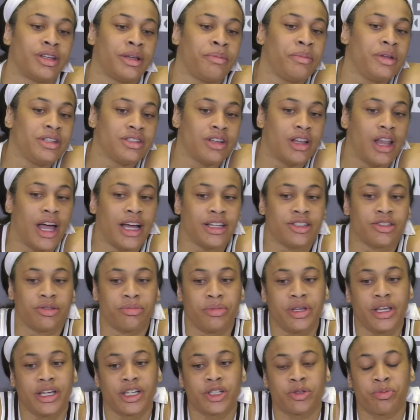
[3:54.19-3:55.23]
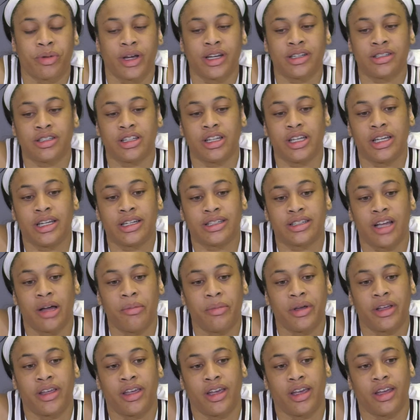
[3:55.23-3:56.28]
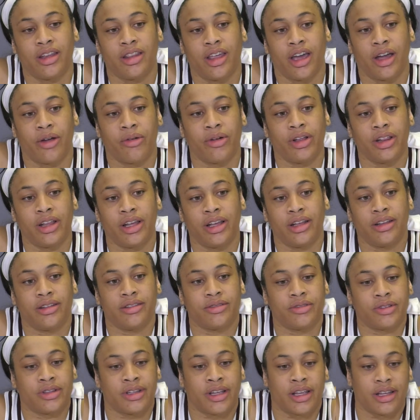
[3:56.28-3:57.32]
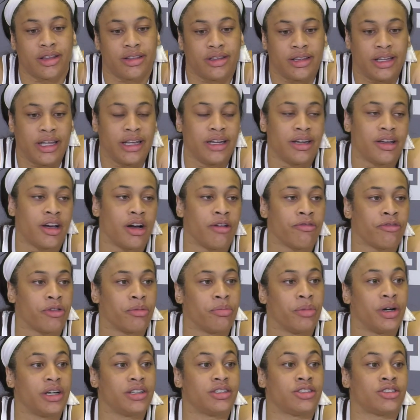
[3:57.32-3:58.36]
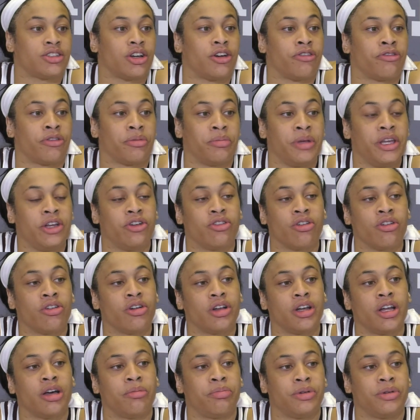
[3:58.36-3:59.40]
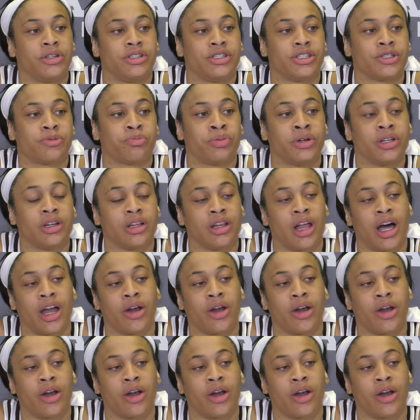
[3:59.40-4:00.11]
It means a lot to me, especially because I'm a kid that really didn't come from much. So for me, growing up and just putting a